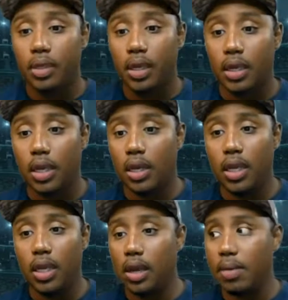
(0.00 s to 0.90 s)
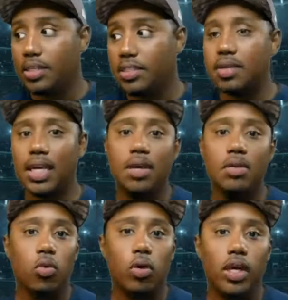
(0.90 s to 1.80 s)
I mean, it seems like he's
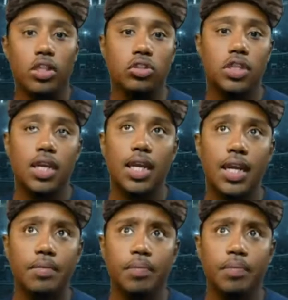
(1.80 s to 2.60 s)
more interested in